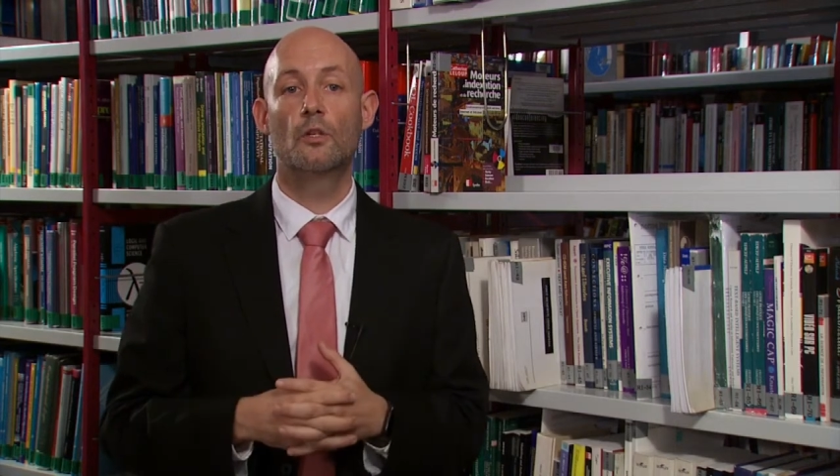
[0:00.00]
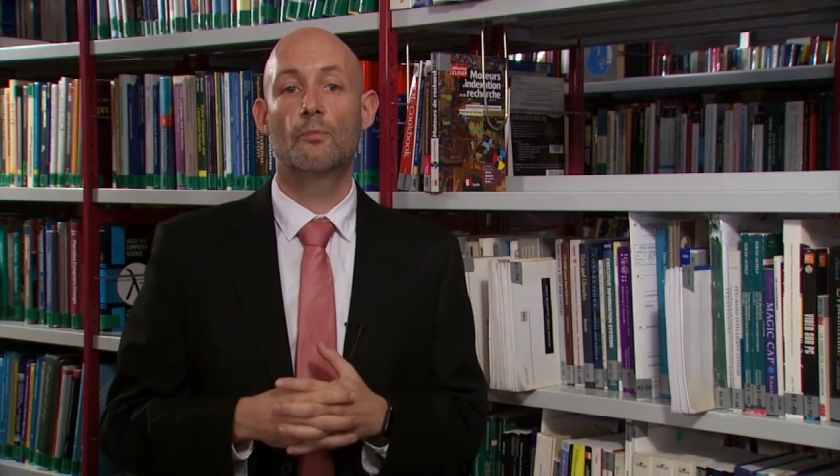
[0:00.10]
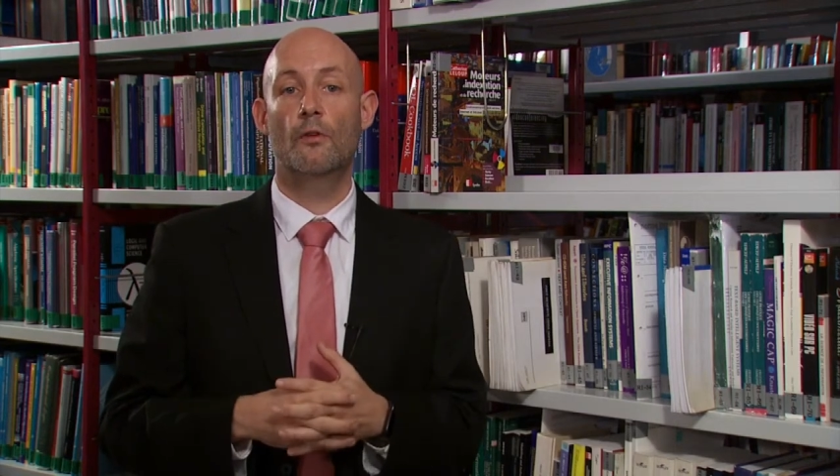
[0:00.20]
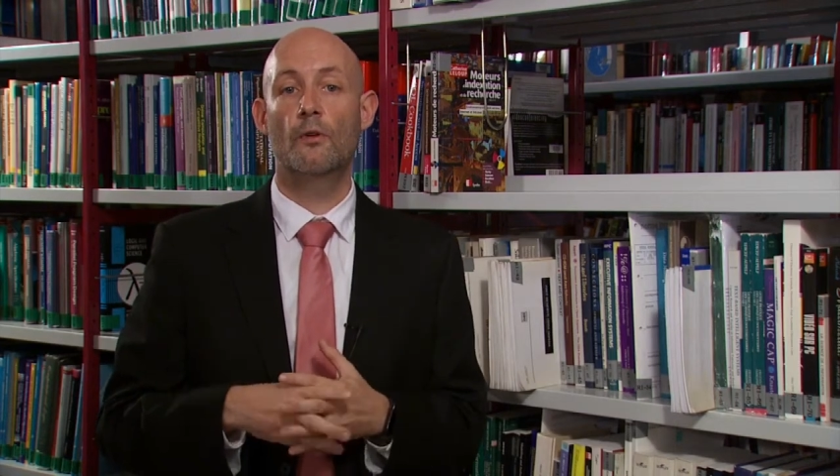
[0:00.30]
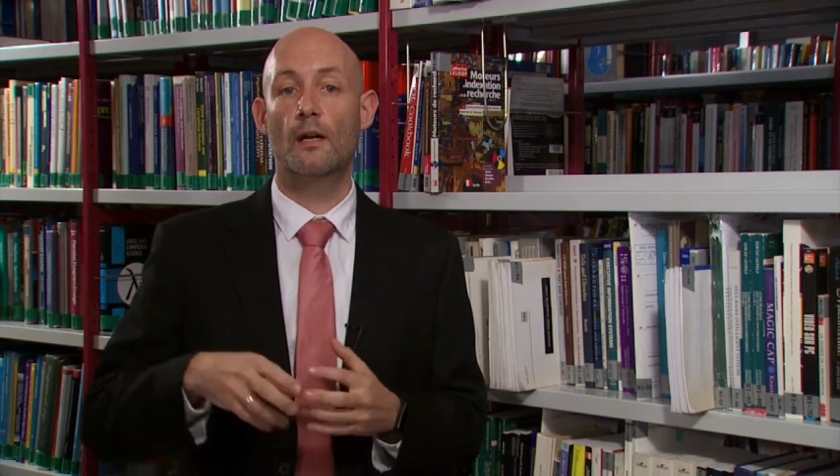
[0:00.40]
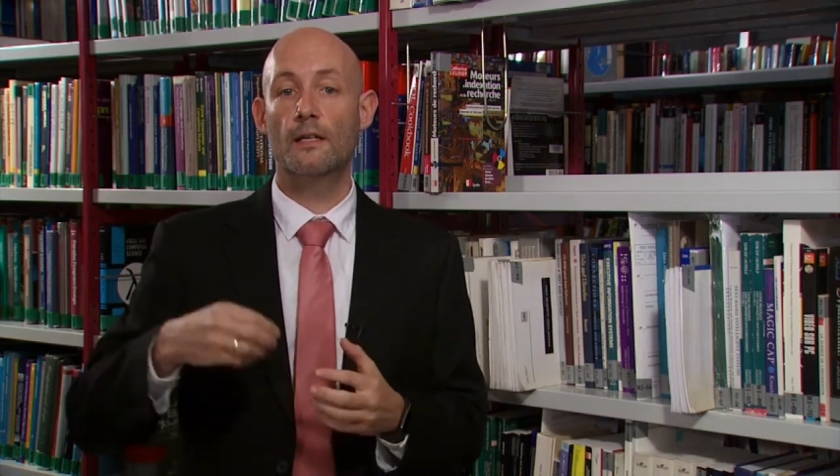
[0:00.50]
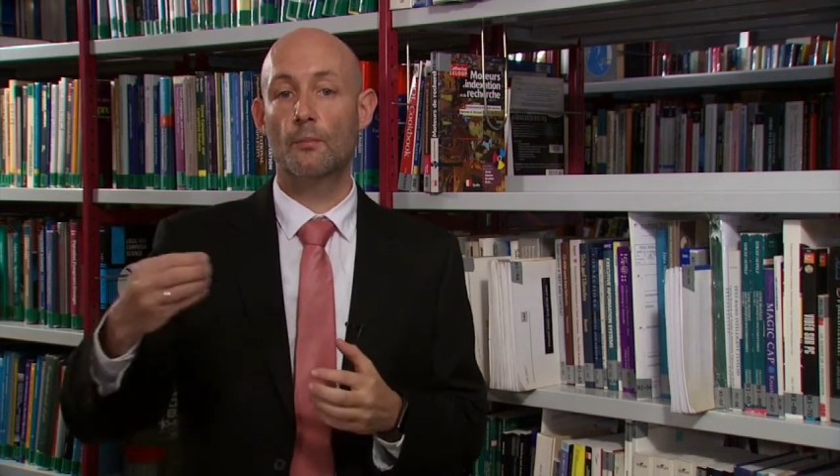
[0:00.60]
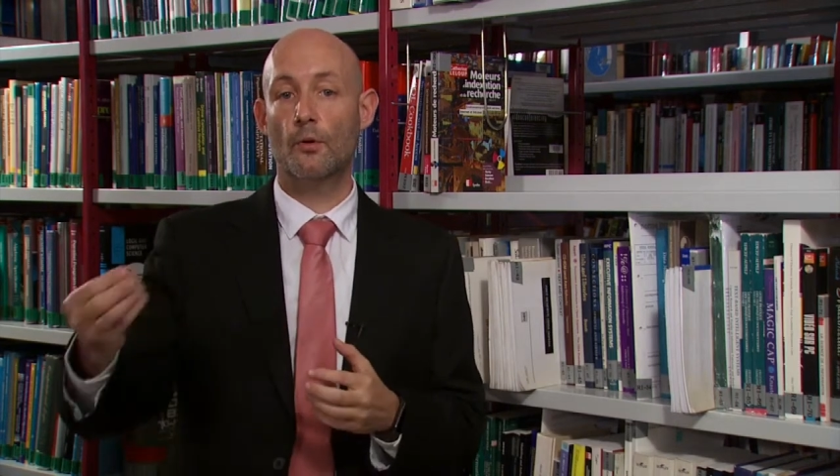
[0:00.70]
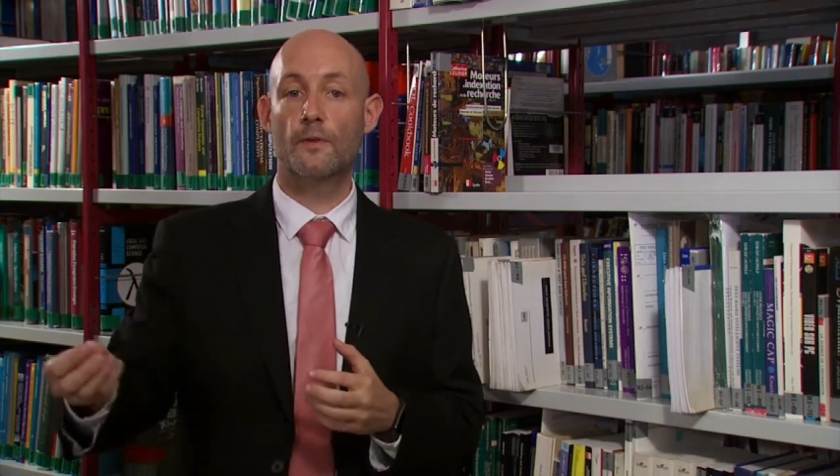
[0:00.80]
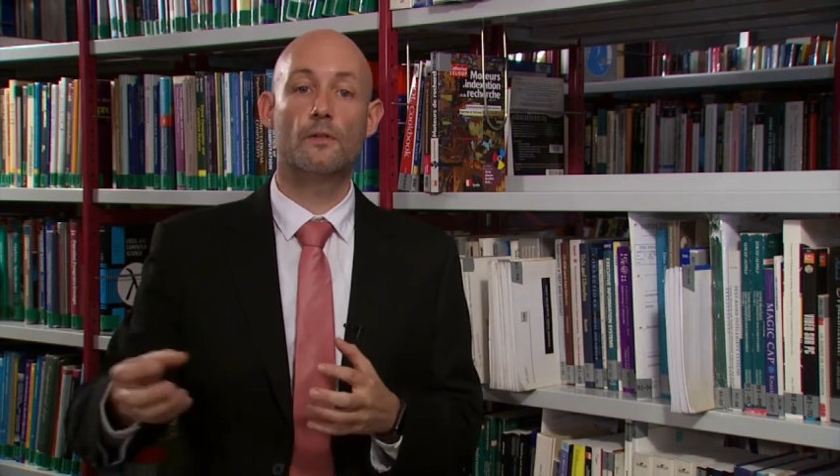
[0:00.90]
I can't
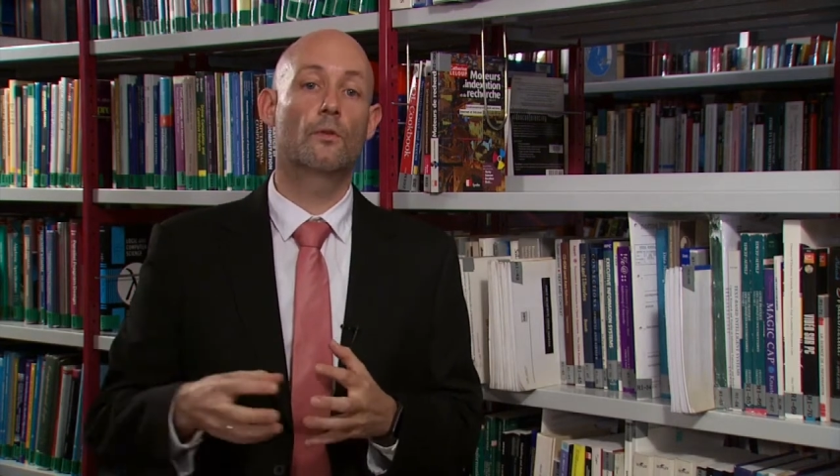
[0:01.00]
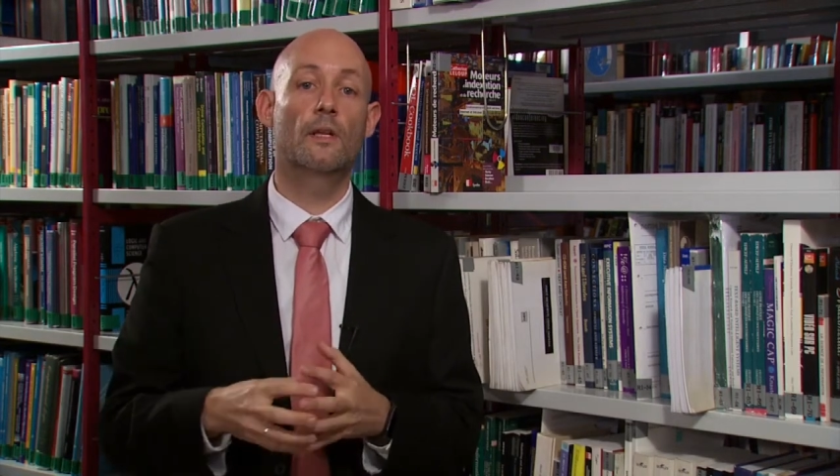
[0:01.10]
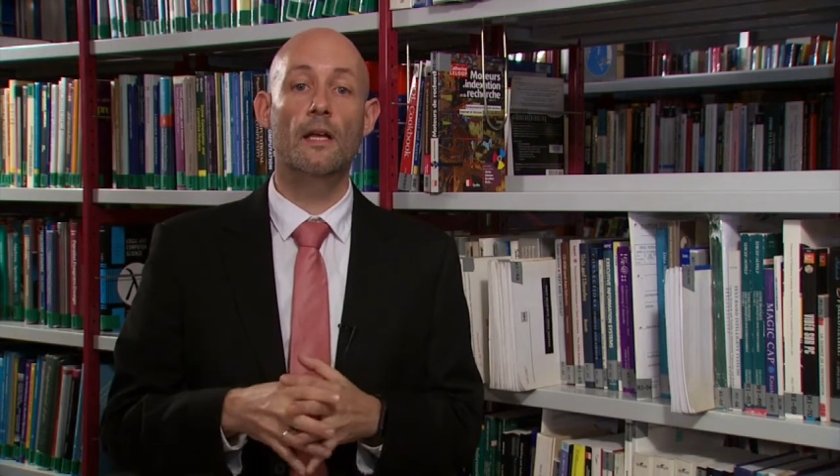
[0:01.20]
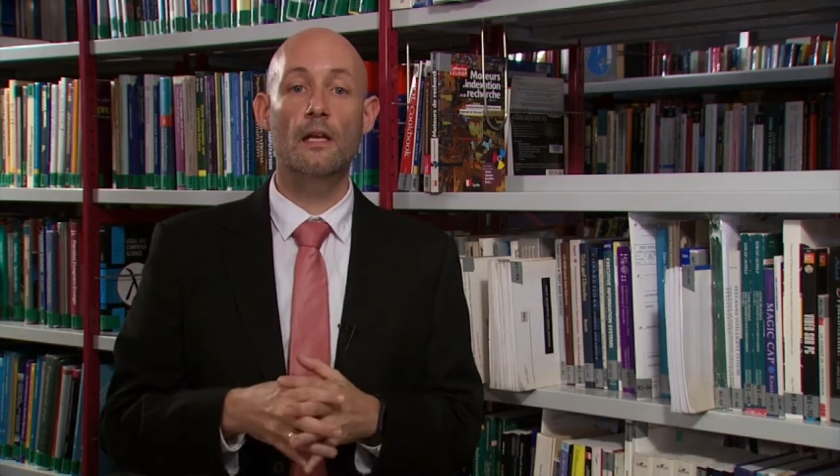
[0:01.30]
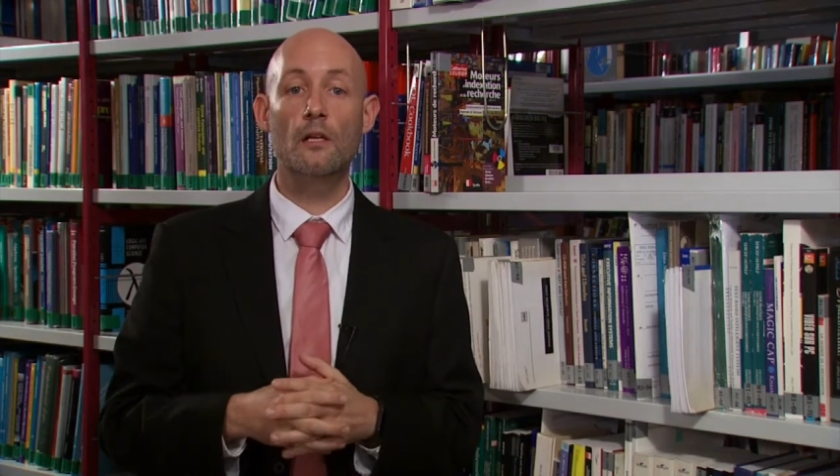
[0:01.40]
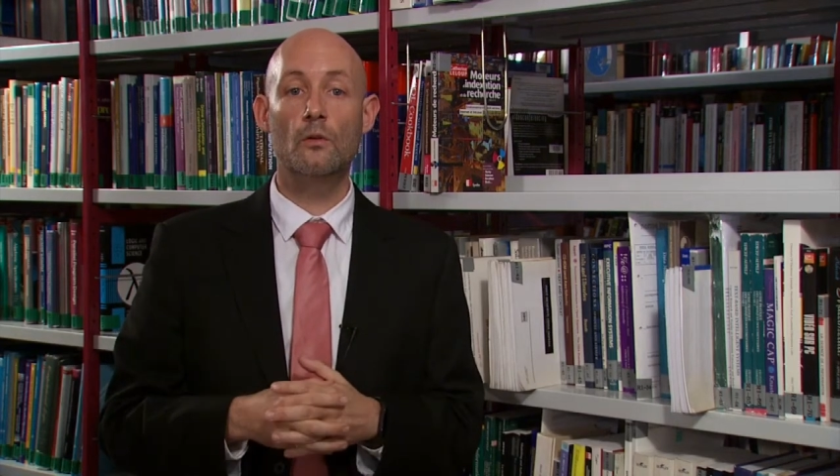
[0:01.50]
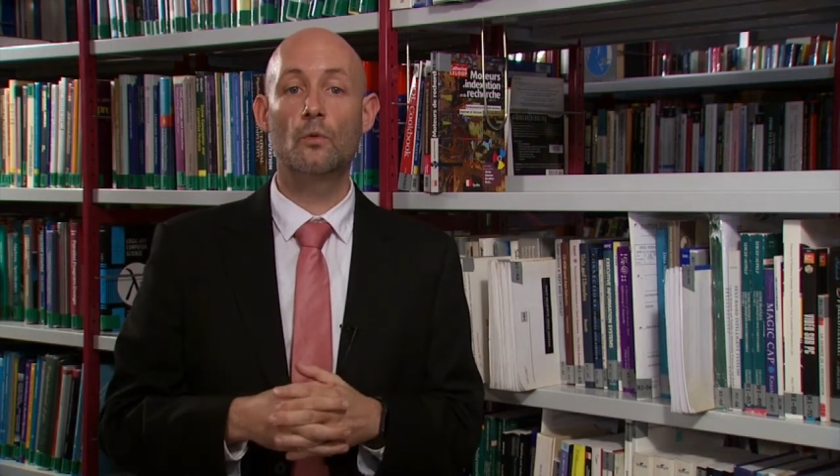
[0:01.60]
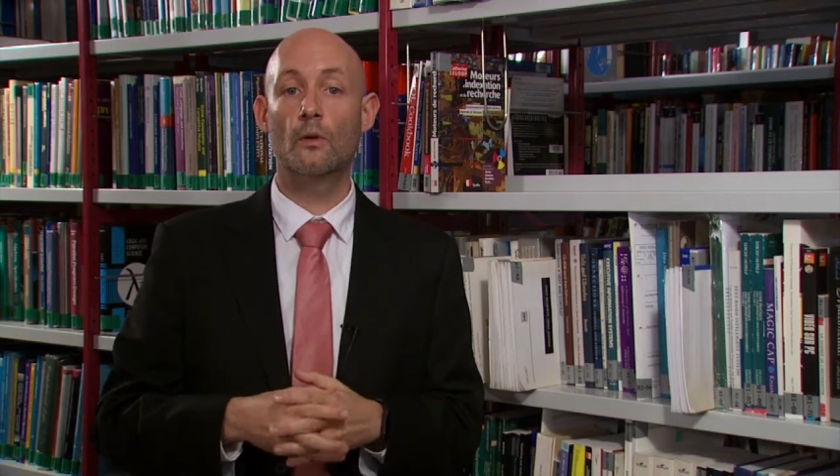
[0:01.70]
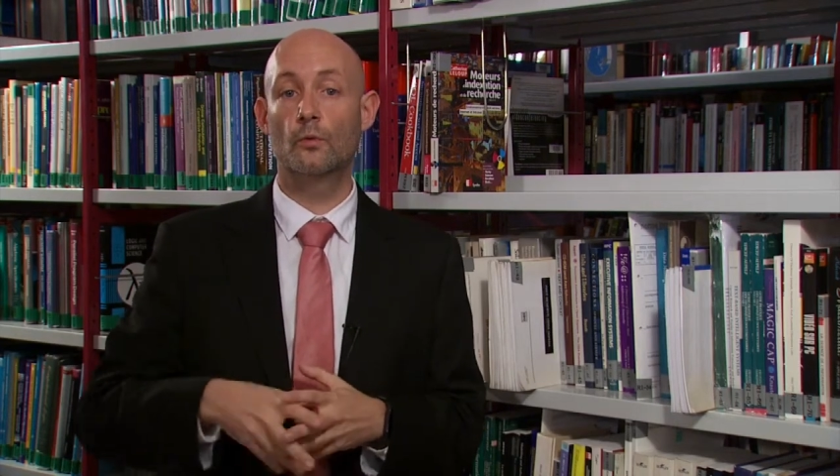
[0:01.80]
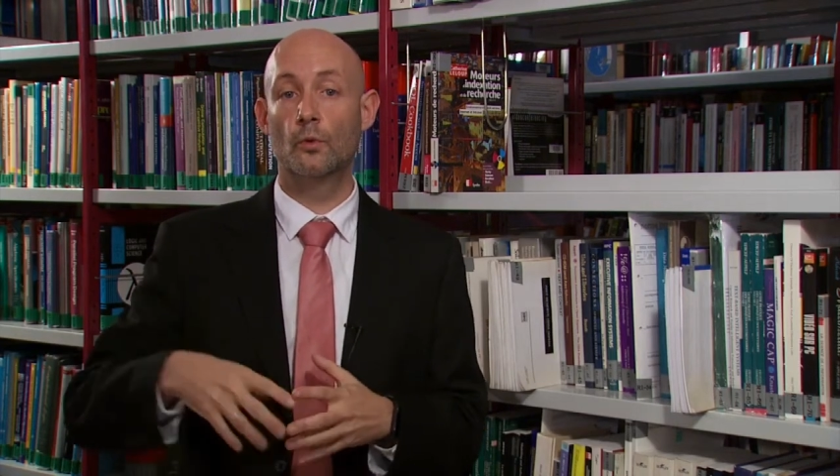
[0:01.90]
have a professional
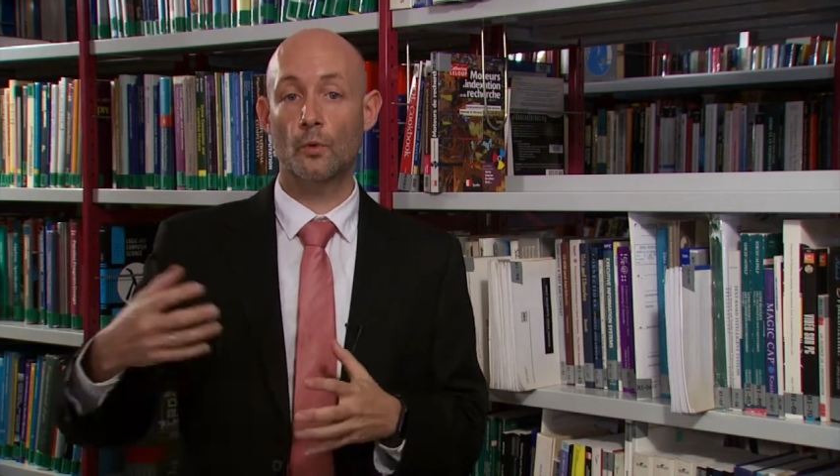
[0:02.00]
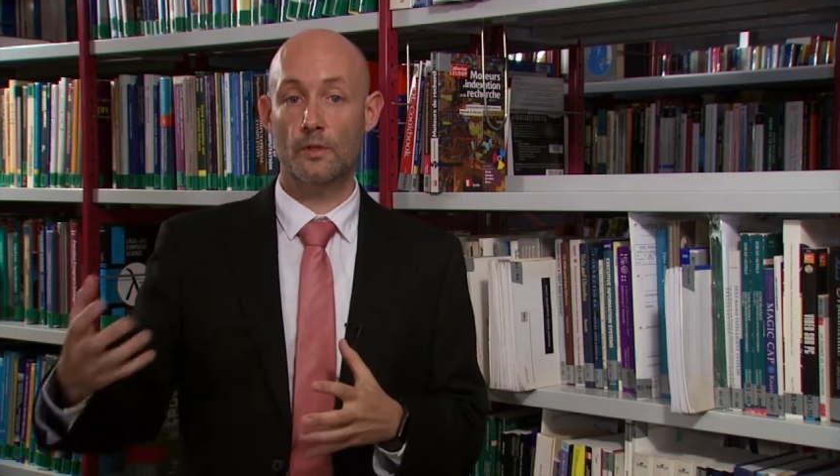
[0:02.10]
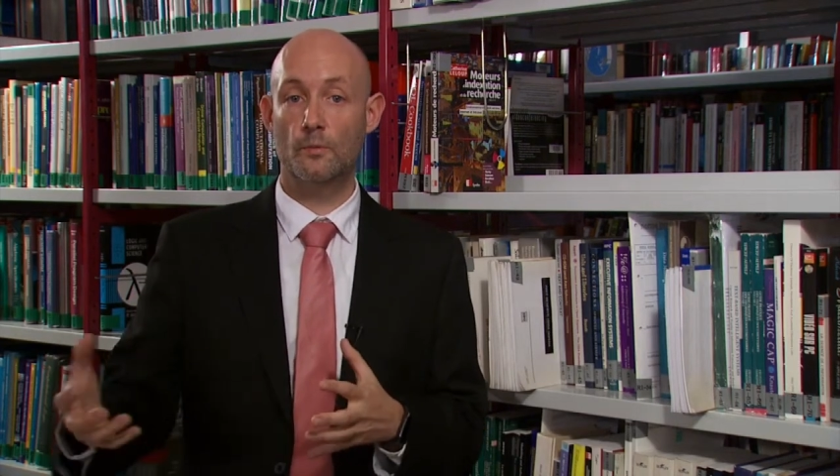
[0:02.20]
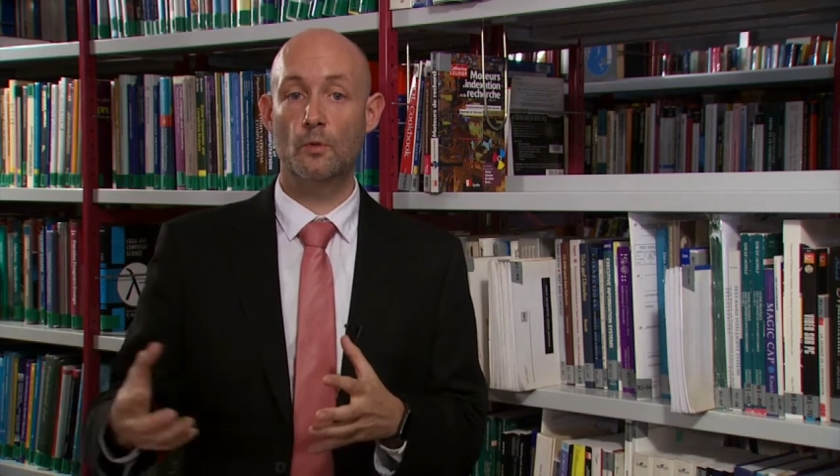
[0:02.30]
connection, or any